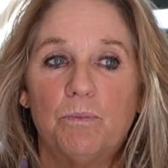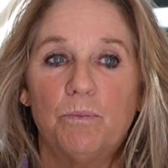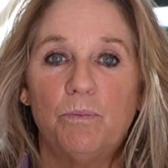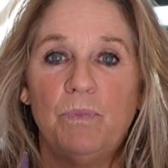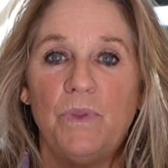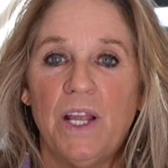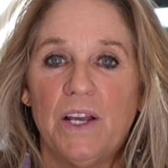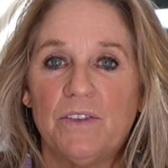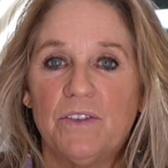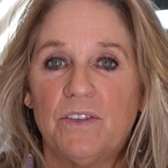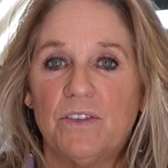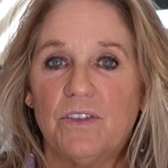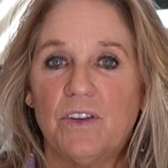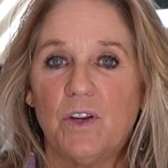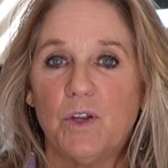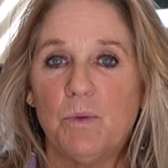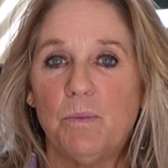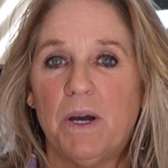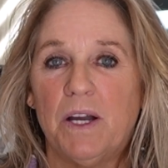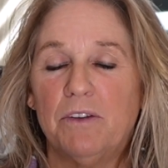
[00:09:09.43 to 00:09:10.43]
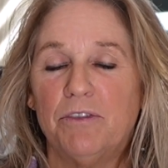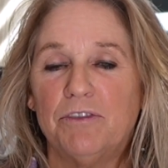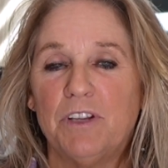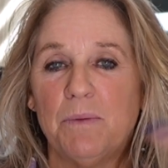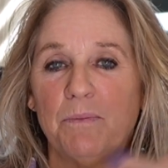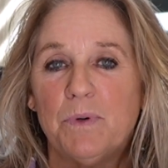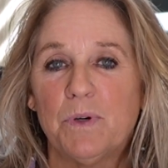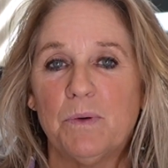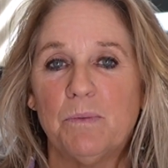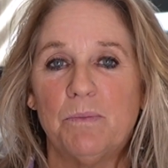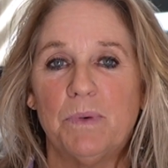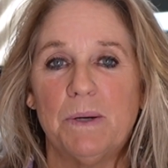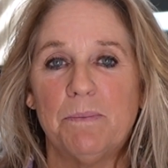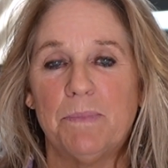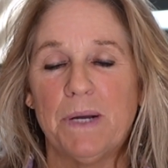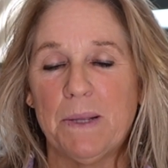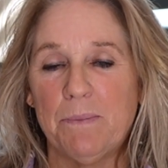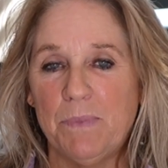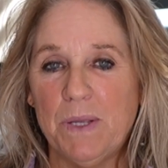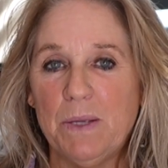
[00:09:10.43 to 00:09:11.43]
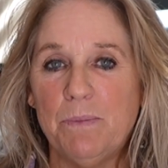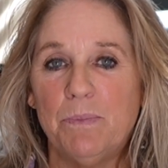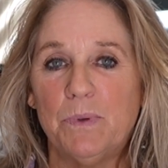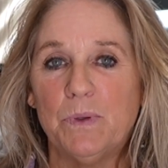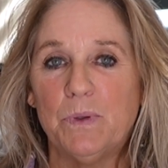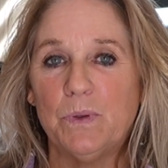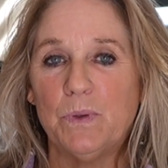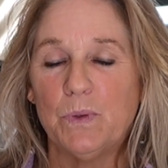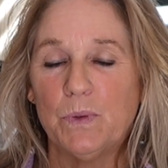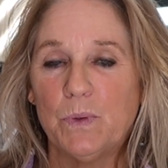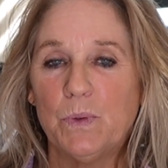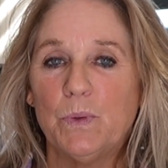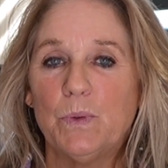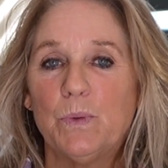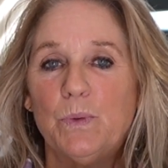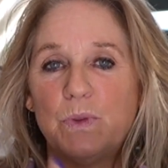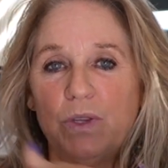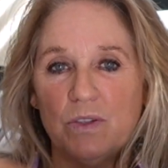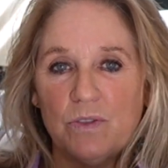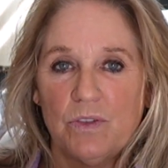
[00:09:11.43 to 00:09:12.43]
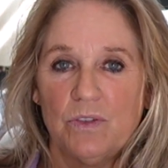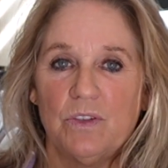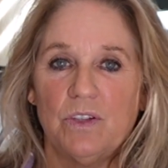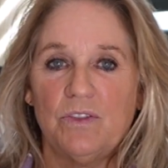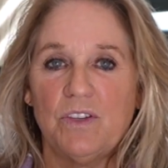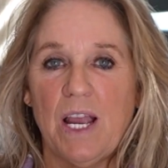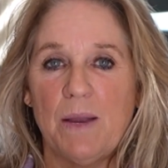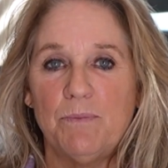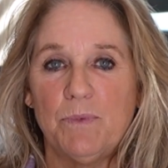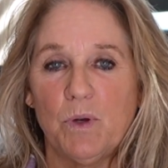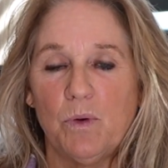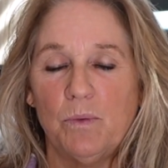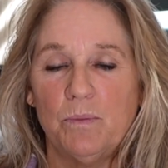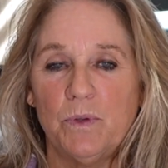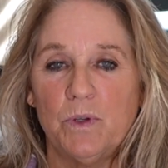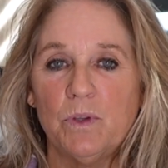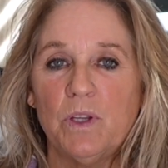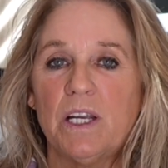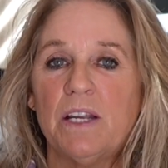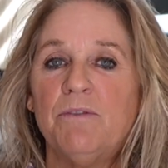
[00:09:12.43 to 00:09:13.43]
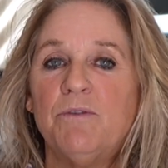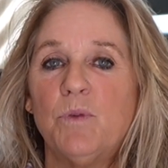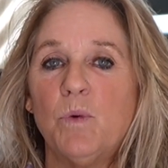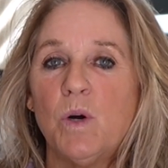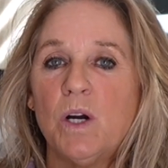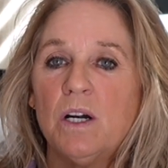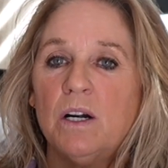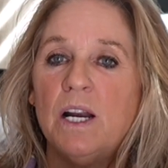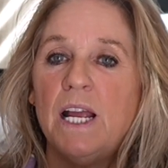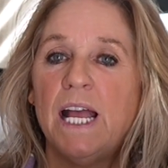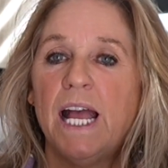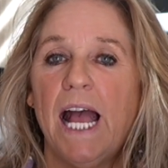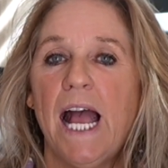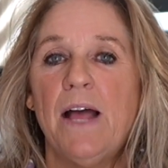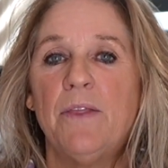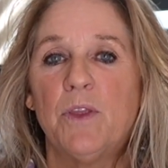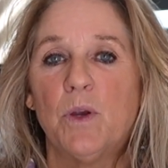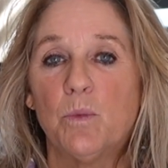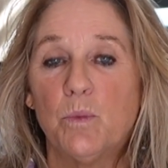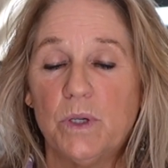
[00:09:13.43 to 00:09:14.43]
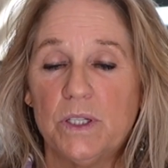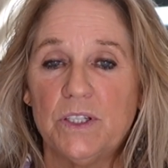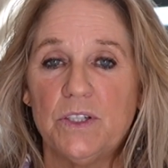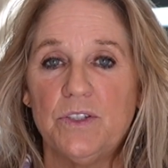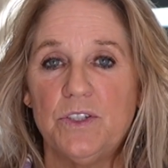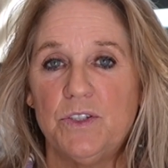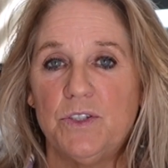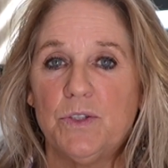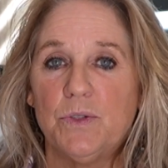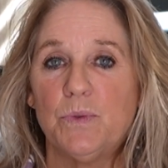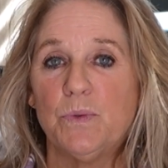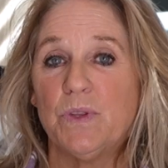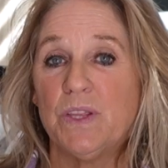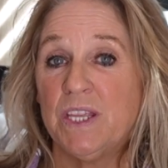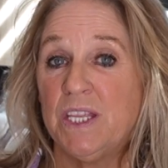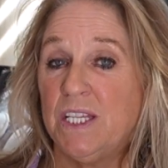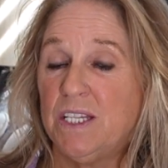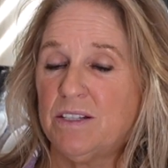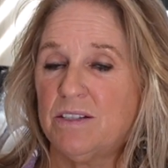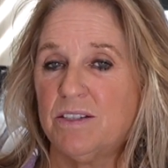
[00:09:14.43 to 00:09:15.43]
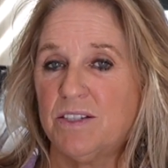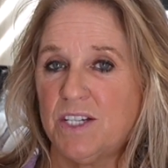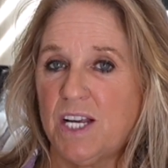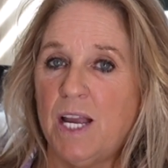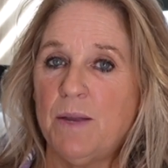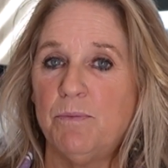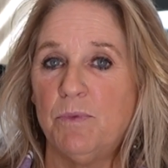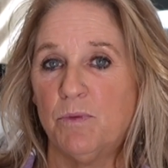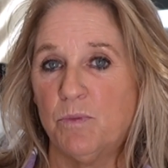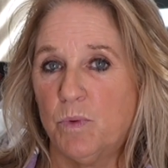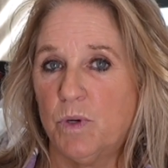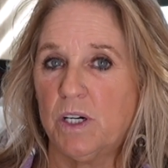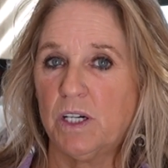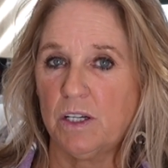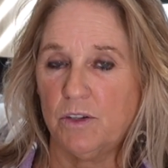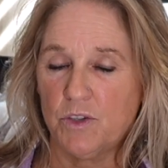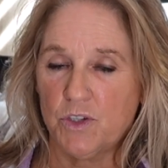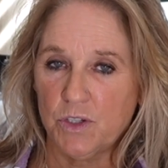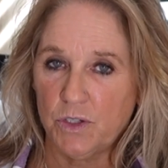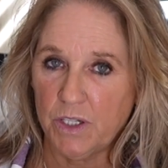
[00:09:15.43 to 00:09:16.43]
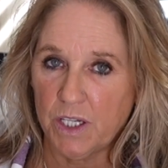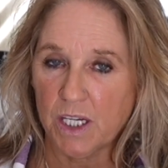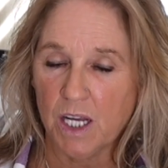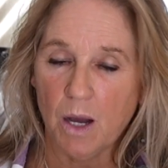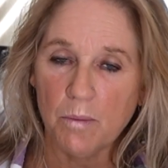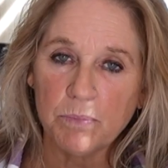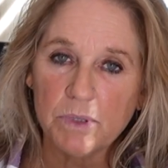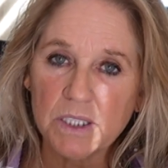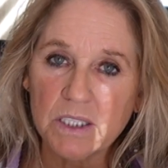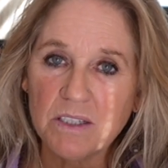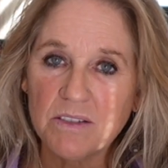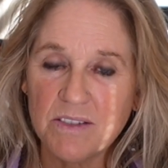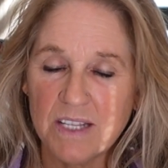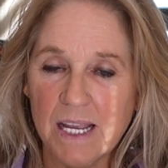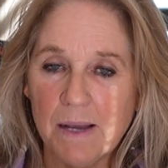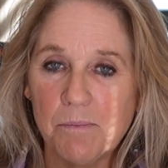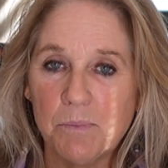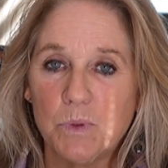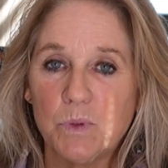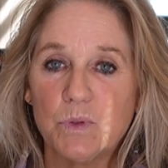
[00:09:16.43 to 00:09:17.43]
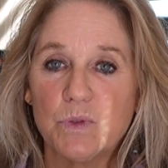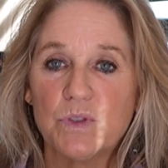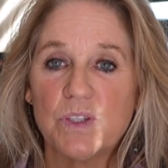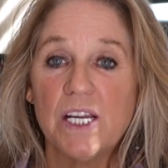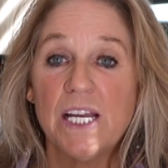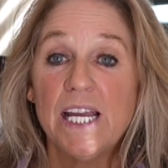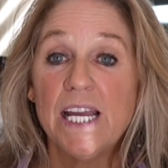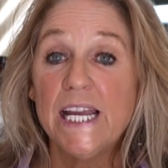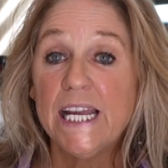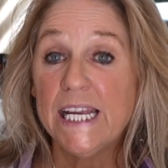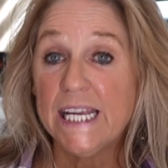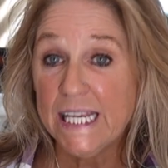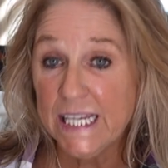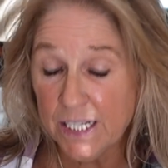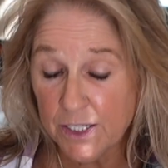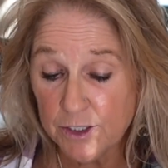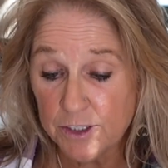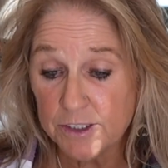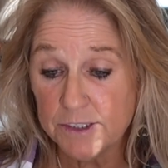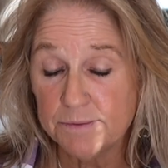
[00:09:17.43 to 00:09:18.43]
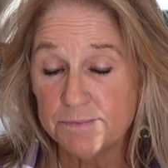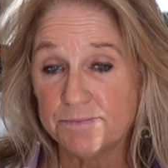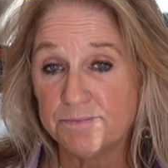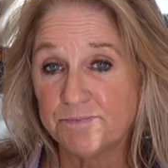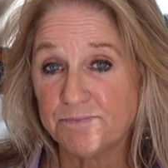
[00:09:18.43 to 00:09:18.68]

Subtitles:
necessarily by a flipper, but by people who this is the type of home they're looking for, and they're willing to do this type of work. I'll show you a couple of examples here.